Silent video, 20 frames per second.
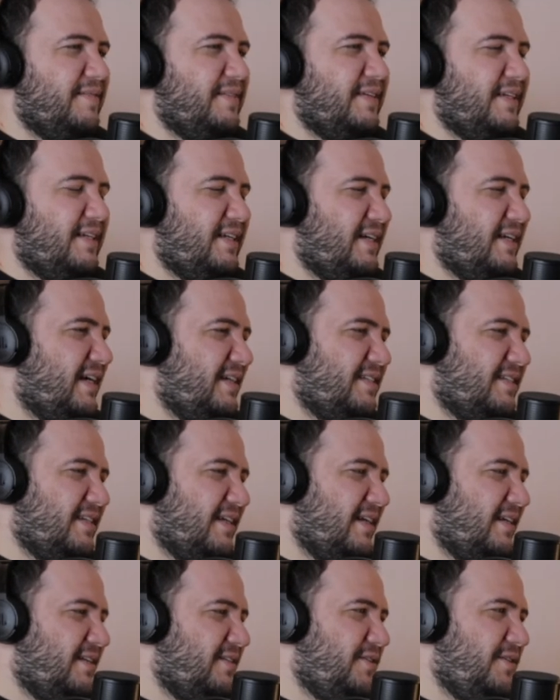Guys,
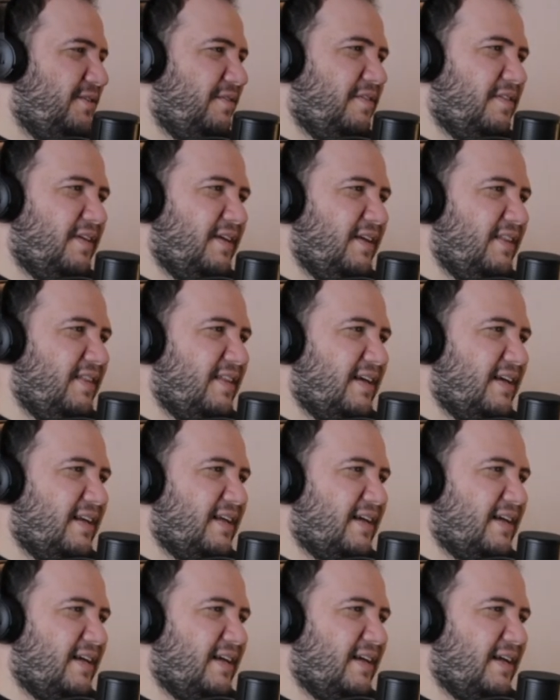and to think that
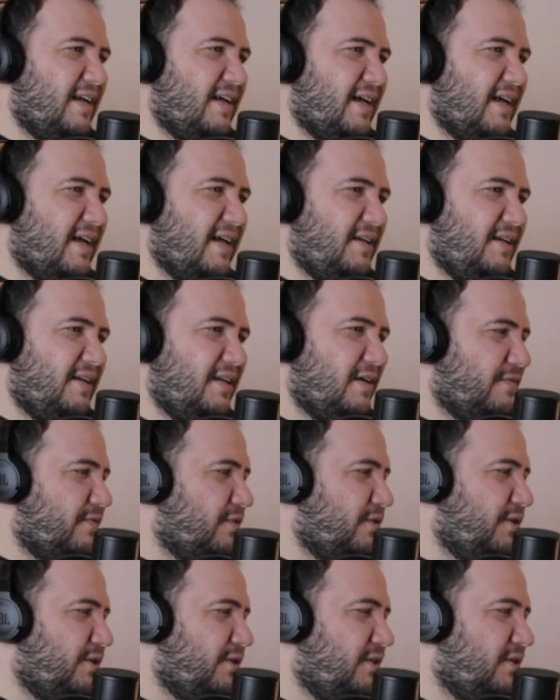I had
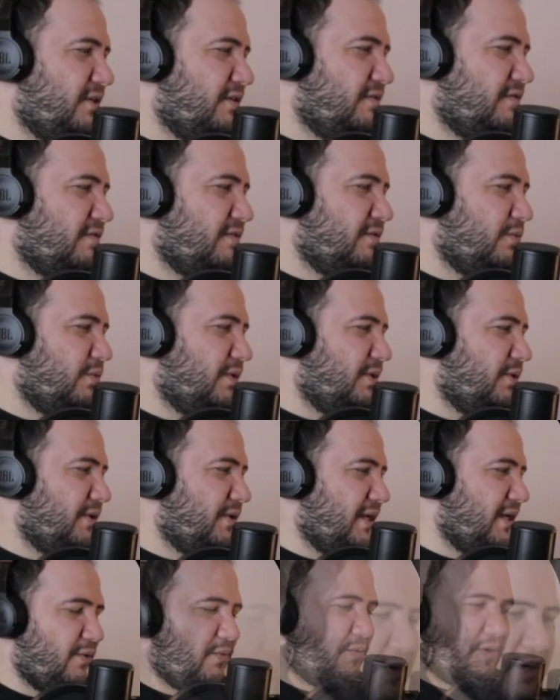never heard of
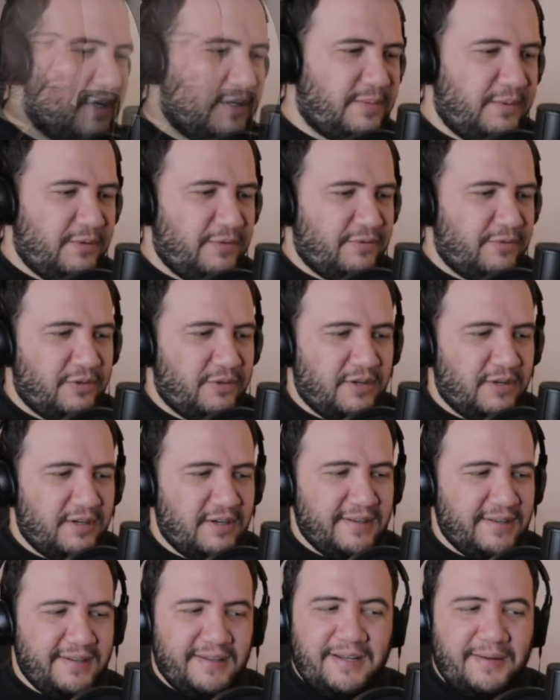1OK Rock before,
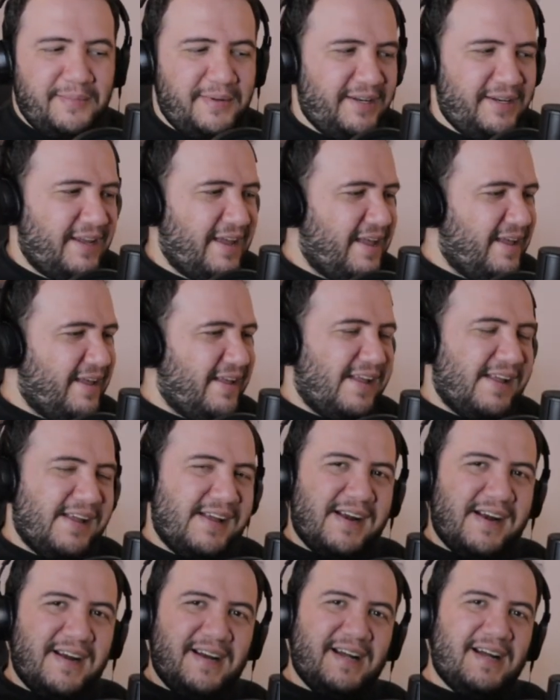I mean,
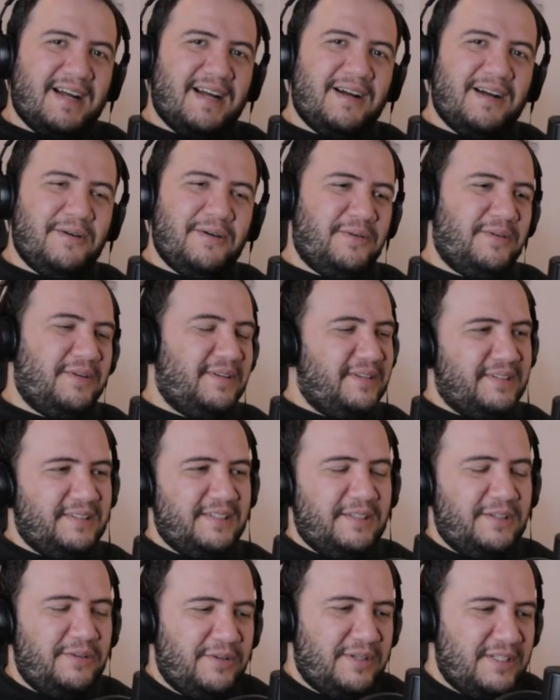how?
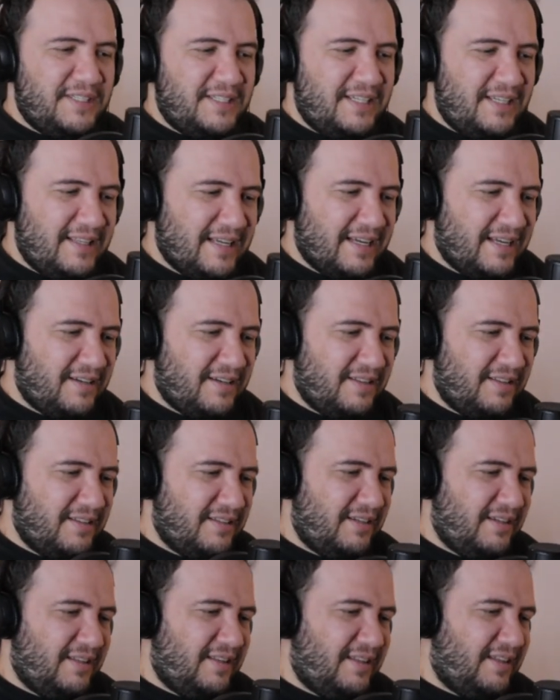You can see that
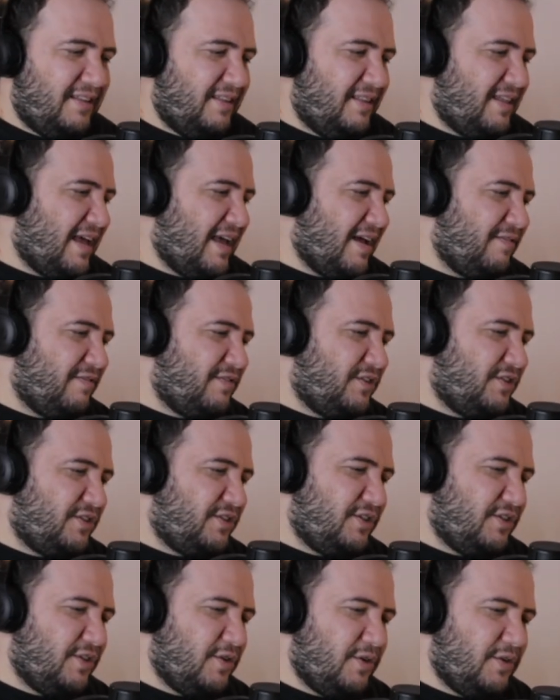they have
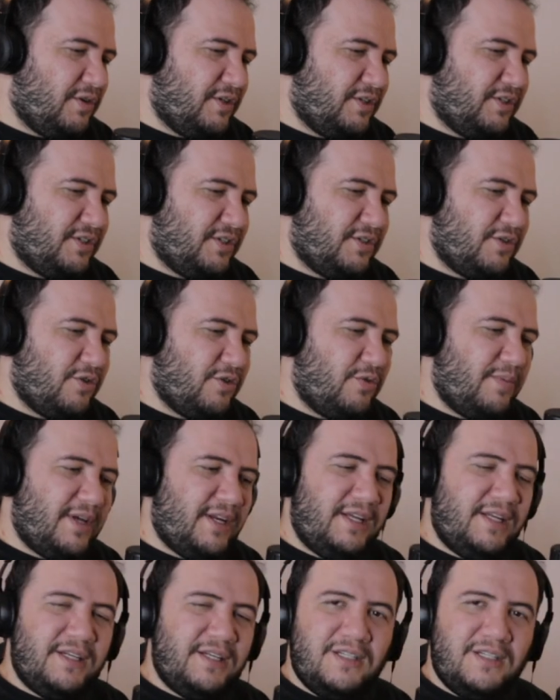so
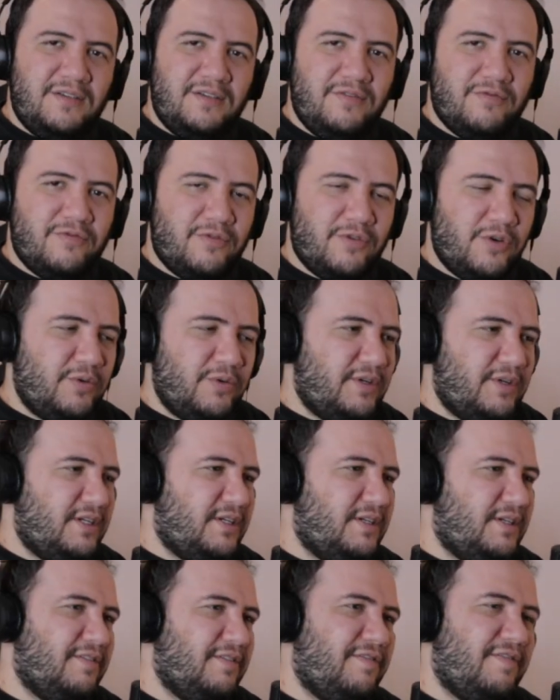many
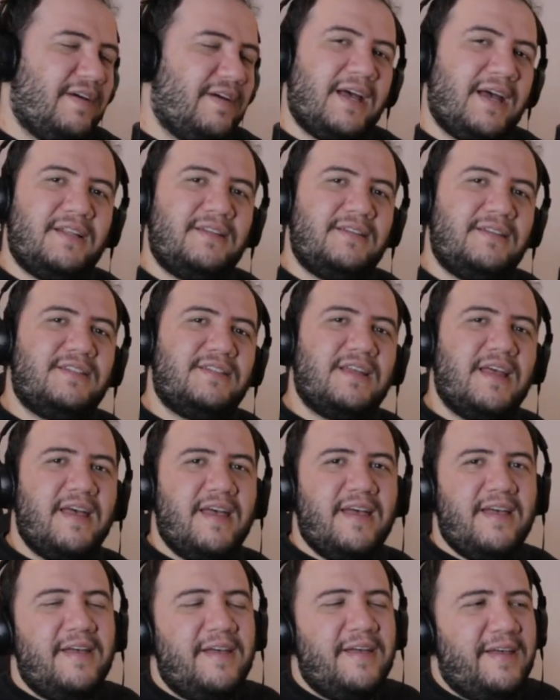devoted fans,
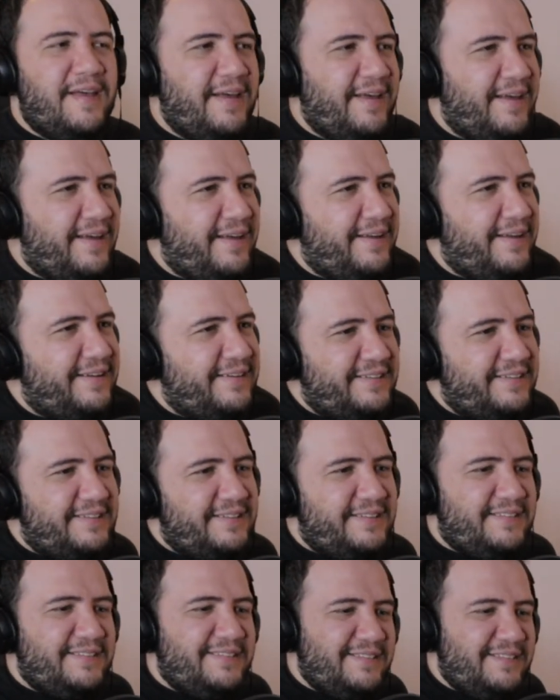and
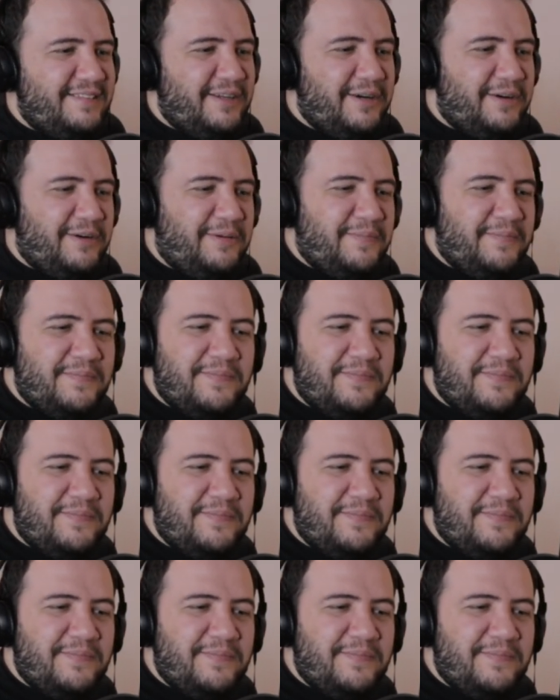you know,